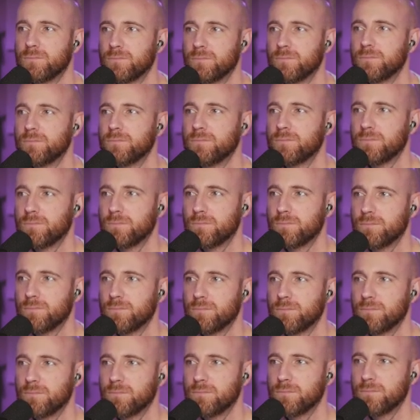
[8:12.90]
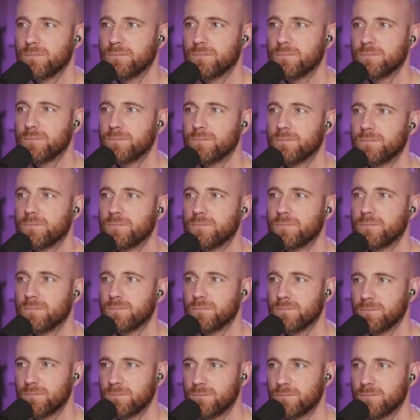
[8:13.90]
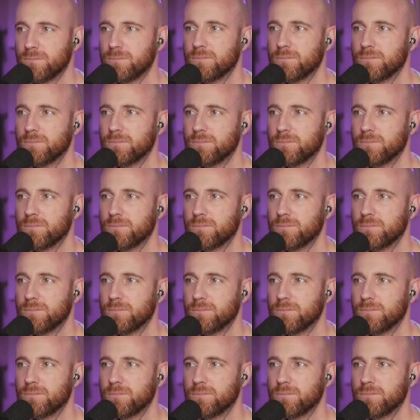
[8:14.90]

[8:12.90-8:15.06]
(not speaking)